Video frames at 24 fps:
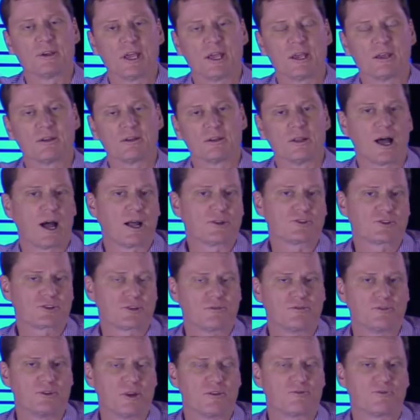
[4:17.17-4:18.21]
in lots
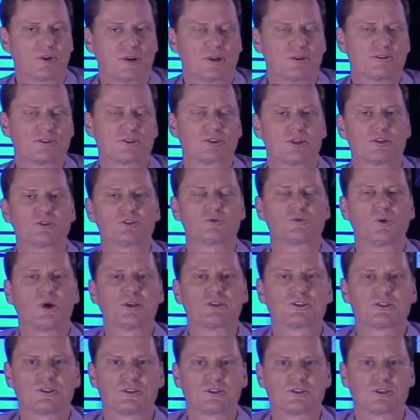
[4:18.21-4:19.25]
of different
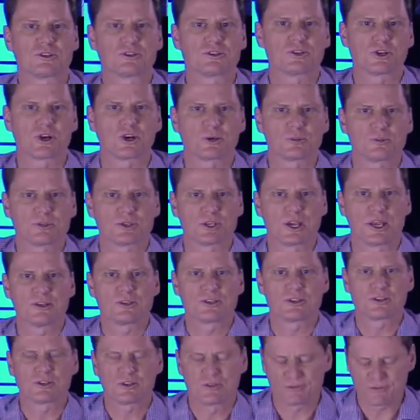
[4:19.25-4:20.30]
situations and
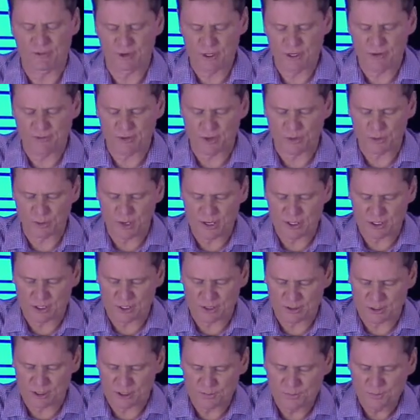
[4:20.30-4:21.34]
circumstances and for different
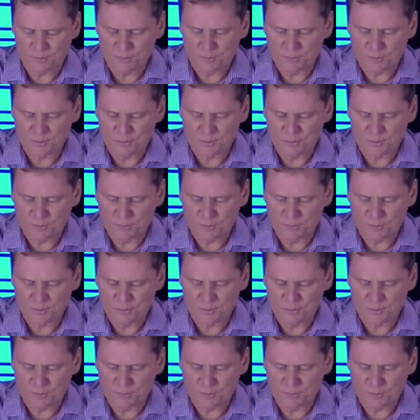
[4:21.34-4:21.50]
reasons.